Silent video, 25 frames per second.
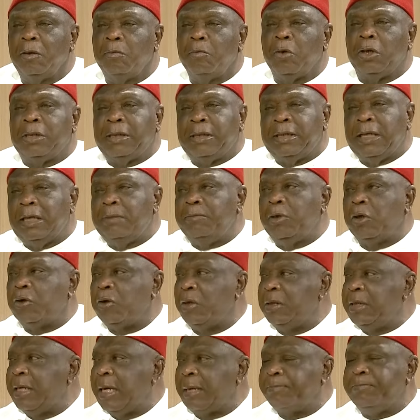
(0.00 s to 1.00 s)
but said
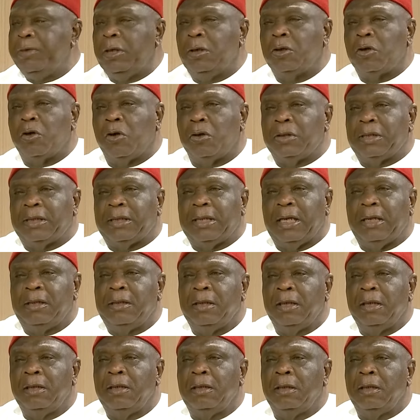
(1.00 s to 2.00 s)
because the appeal court
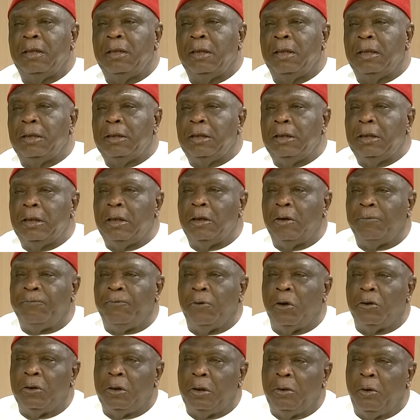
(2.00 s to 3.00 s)
said the
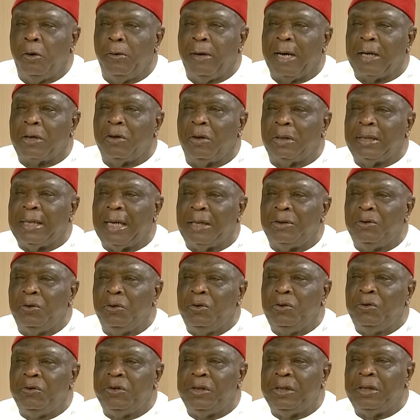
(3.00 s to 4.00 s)
lower court had
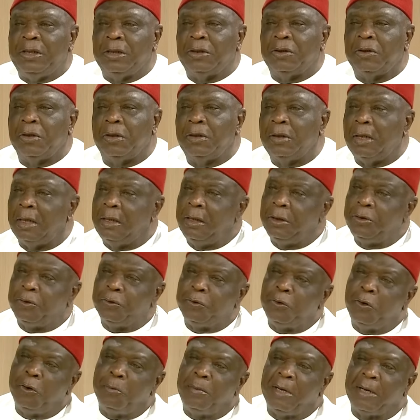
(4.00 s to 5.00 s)
no jurisdiction, that they
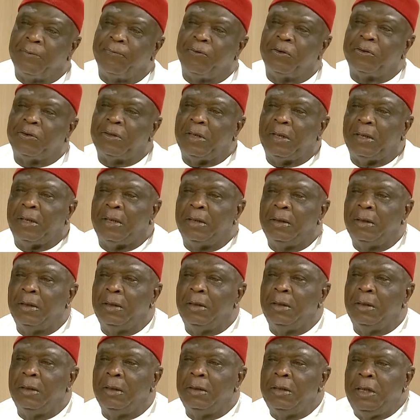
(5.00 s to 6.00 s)
should go back for trial.
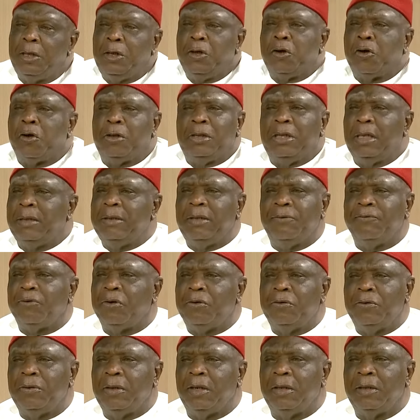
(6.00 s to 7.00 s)
They didn't condemn him for
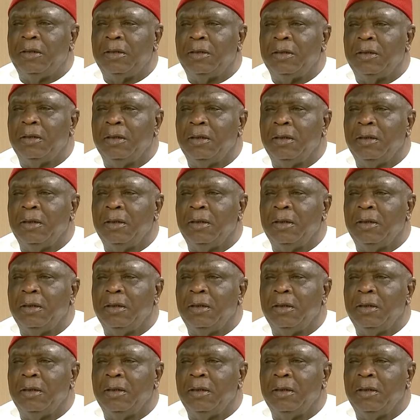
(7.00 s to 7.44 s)
doing anything.